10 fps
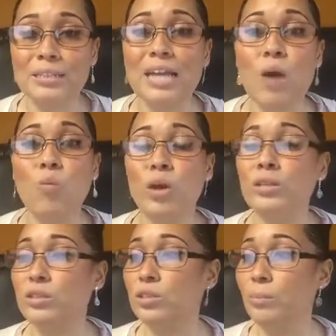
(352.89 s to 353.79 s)
does not
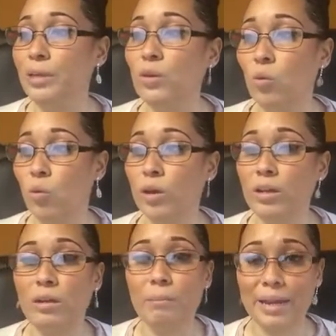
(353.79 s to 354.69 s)
want to be
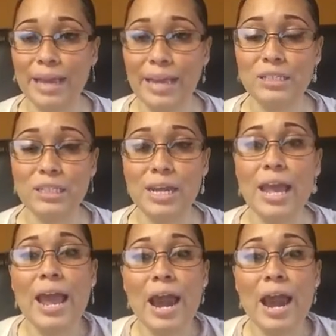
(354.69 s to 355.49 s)
on medication.